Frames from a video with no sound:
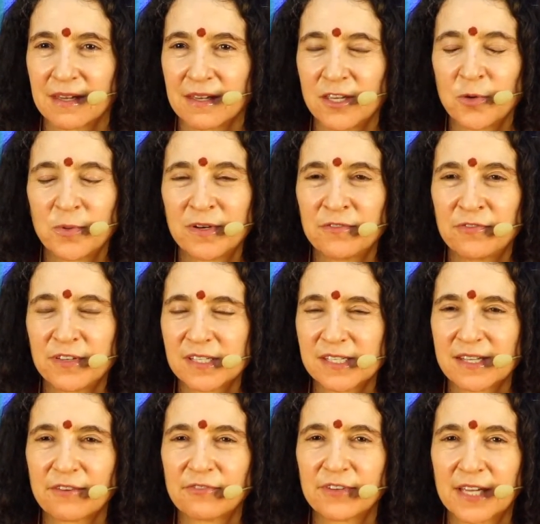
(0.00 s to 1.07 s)
You wouldn't feel
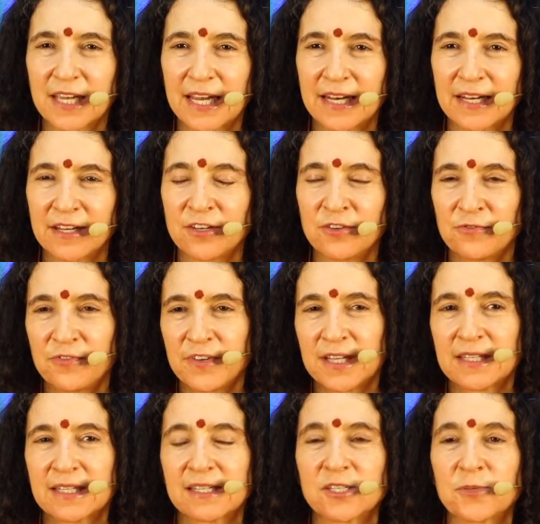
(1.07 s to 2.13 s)
suffocated. You'd
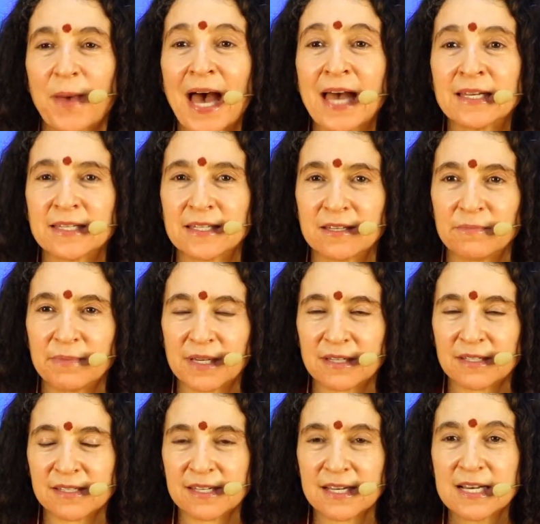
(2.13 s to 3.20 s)
feel expanded
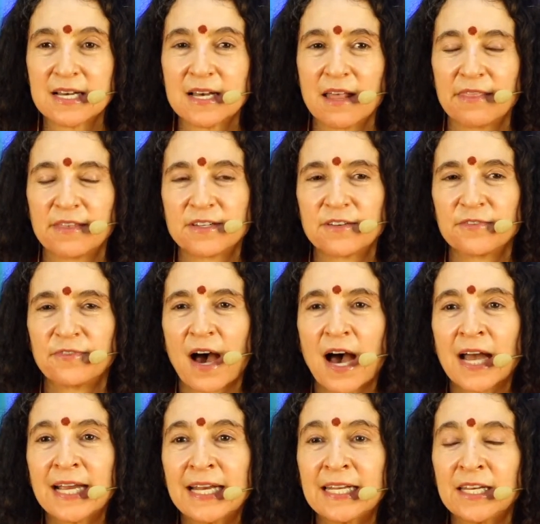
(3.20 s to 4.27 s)
because the
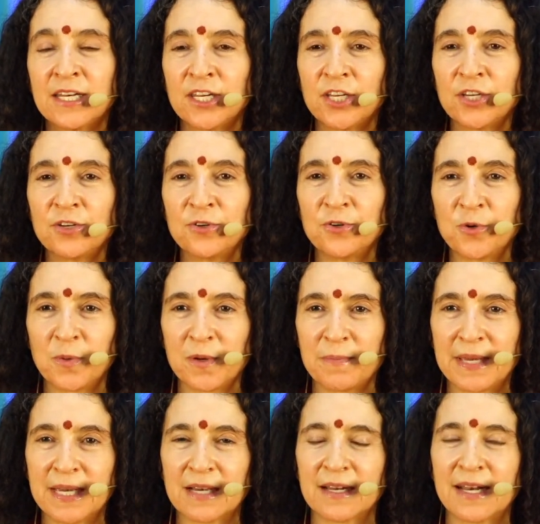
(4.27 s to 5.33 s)
divine in you would
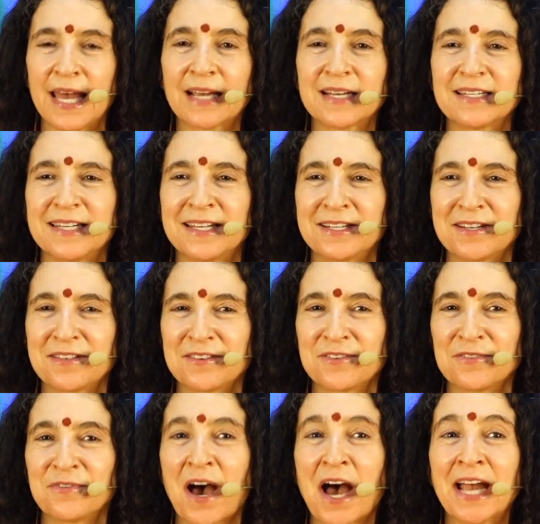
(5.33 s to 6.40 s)
be connecting to the
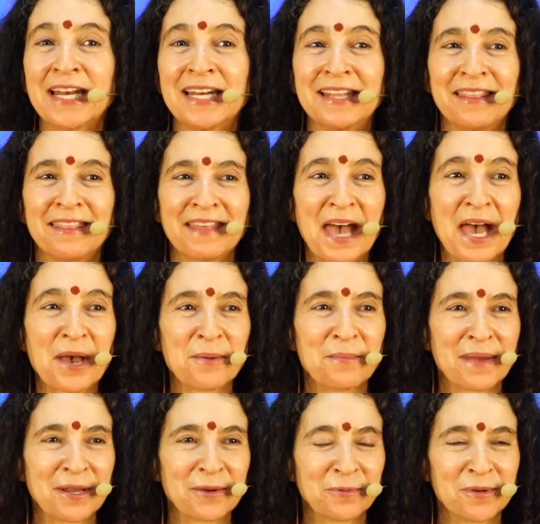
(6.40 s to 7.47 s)
divine in them,
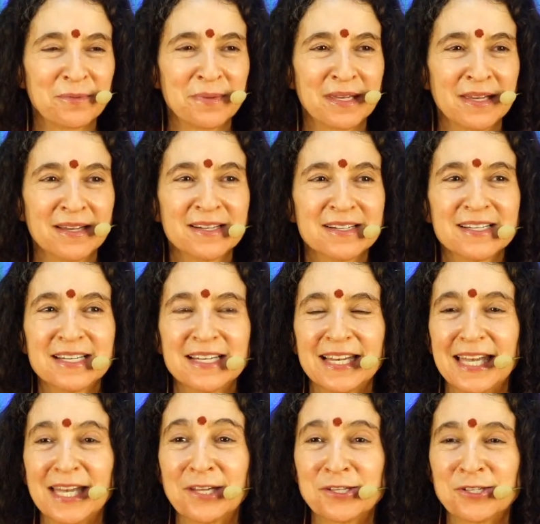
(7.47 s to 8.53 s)
and it would be
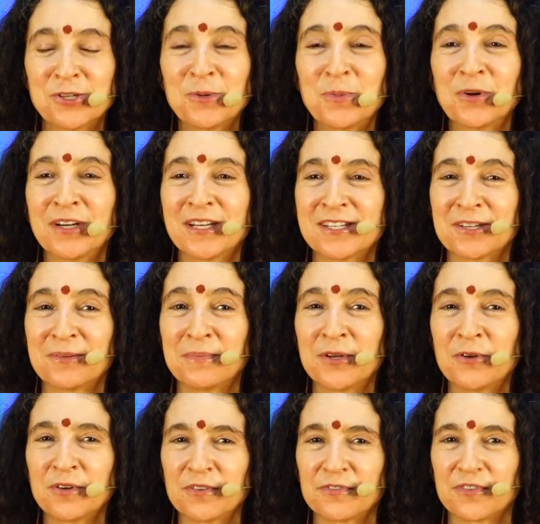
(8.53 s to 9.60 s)
exuberant and
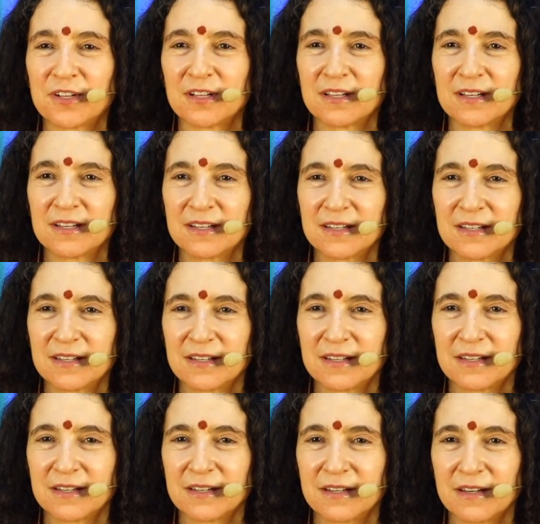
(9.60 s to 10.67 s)
beautiful
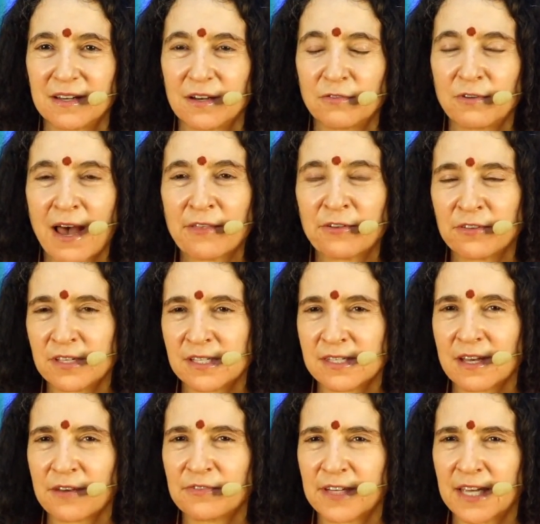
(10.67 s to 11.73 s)
rather than
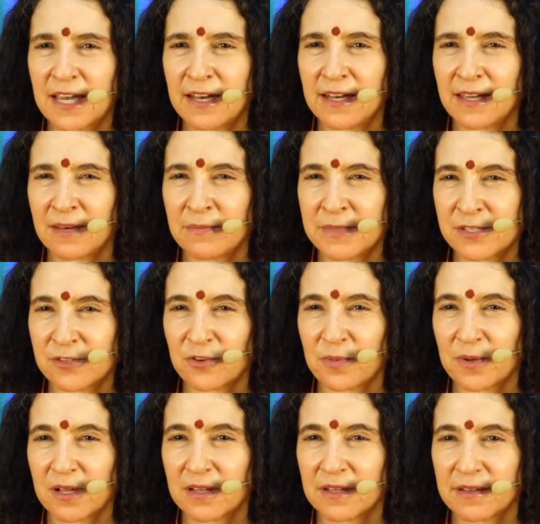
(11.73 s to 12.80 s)
suffocating and
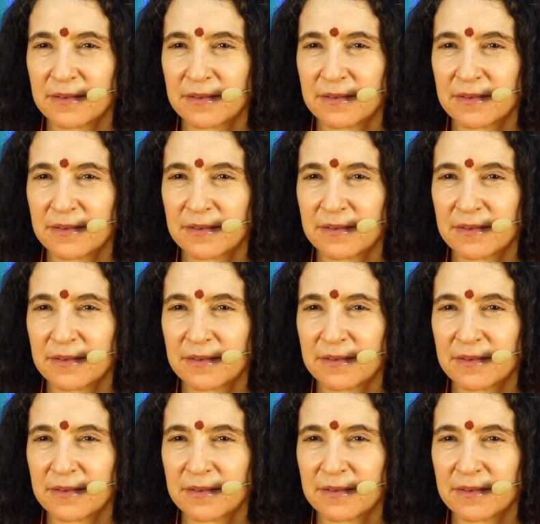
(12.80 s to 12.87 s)
miserable.